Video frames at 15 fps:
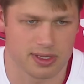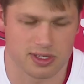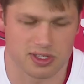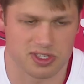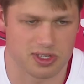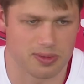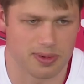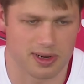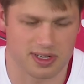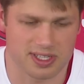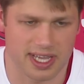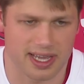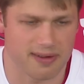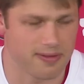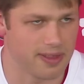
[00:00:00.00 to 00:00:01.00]
just super
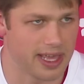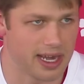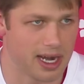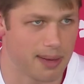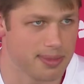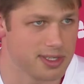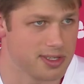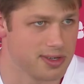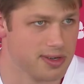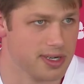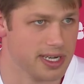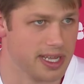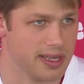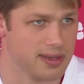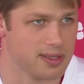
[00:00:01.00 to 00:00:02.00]
excited for that
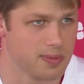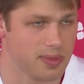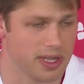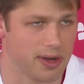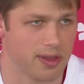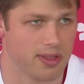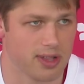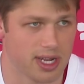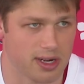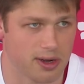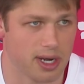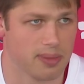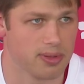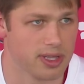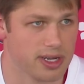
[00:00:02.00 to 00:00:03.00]
opportunity to play with a lot of
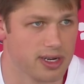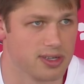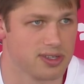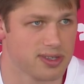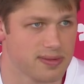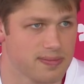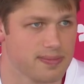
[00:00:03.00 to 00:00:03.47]
great players.